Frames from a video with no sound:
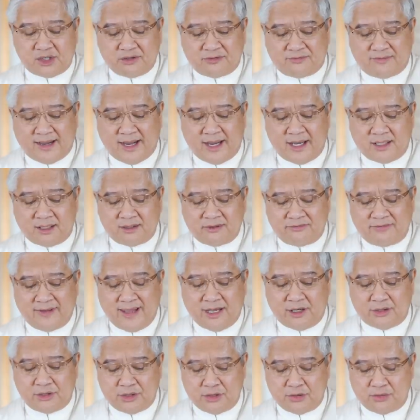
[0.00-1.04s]
to fight
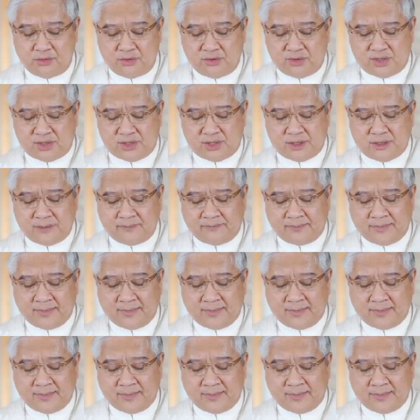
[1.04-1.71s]
fake news